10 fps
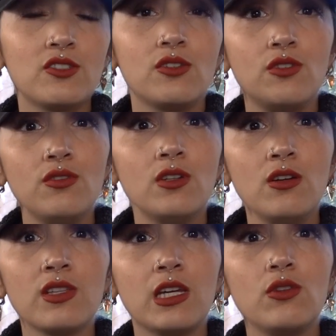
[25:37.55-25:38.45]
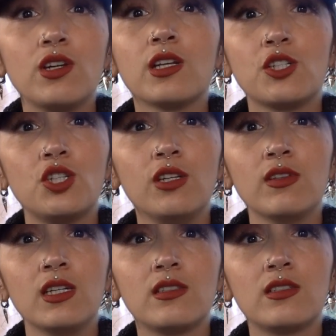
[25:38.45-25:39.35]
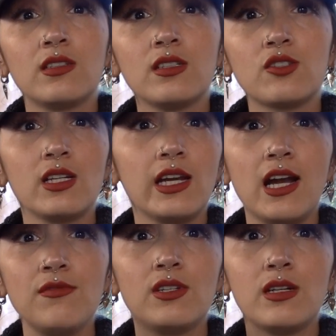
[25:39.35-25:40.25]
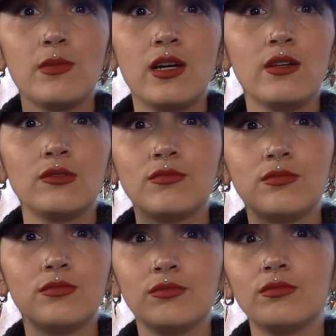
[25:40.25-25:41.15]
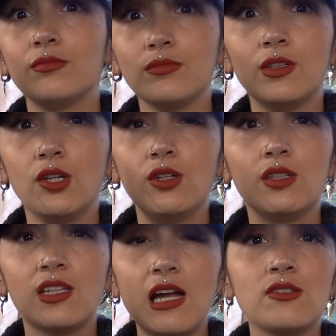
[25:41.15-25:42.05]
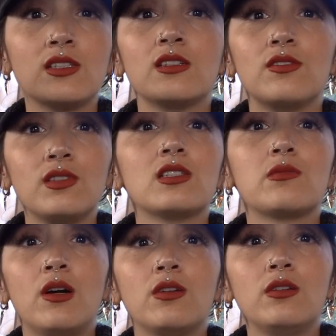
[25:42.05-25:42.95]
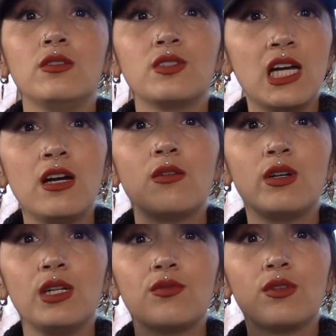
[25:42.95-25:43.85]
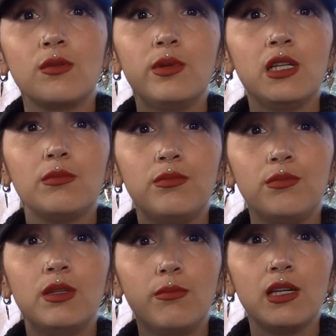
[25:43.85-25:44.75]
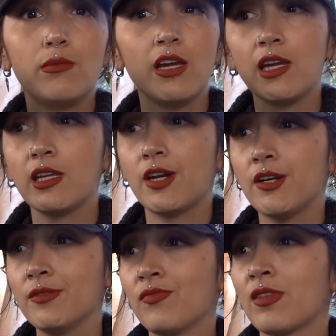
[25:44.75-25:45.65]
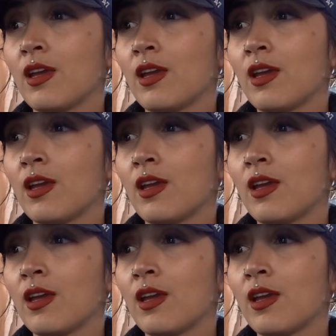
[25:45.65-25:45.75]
So you know that you can achieve this, because you're like, I've done about a good 1,000 of these small goals. Now I'm ready for the big bang, you know?